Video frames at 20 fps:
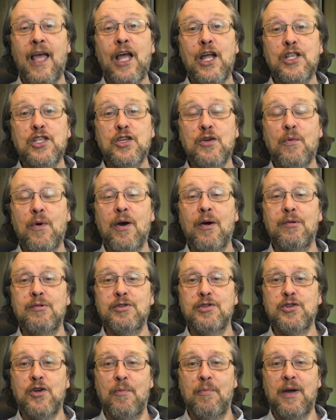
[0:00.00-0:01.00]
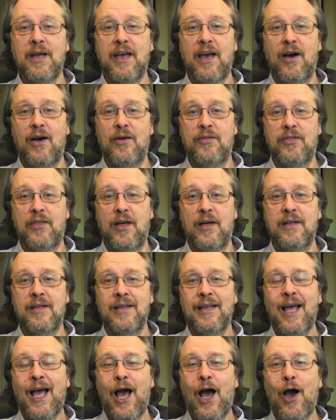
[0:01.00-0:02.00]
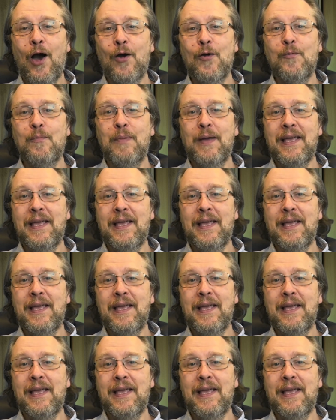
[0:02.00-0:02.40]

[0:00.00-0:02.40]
To quote John MacArthur, hope